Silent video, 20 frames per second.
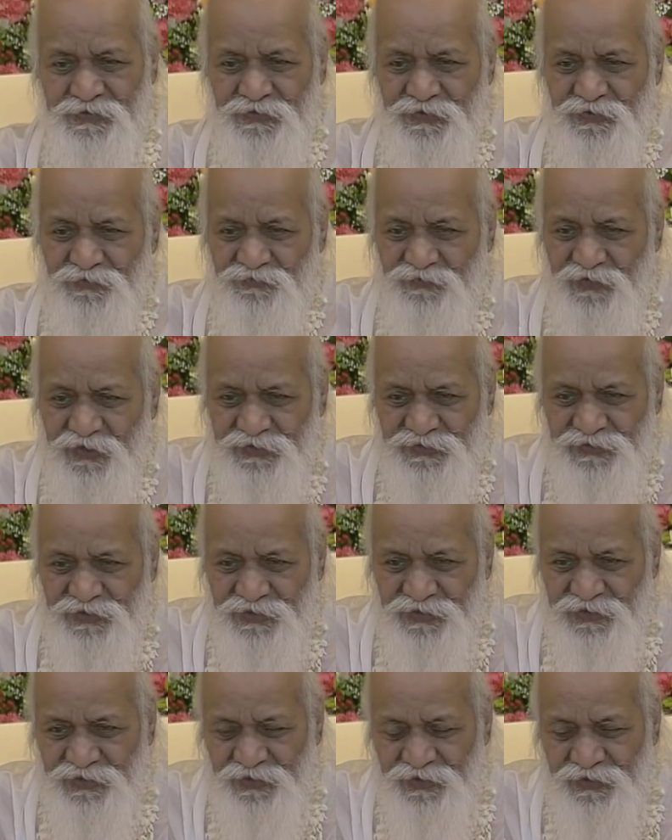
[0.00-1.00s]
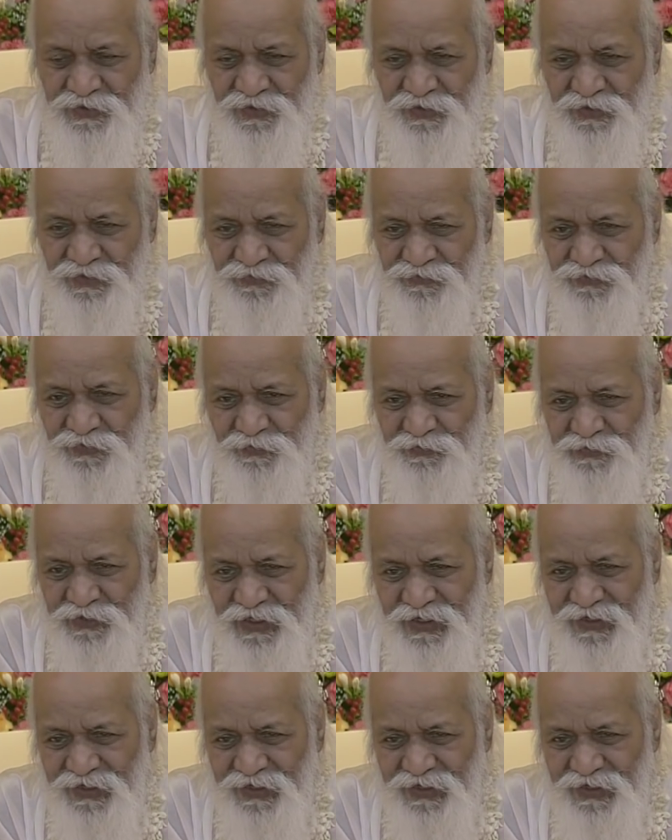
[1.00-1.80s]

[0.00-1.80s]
the functioning from the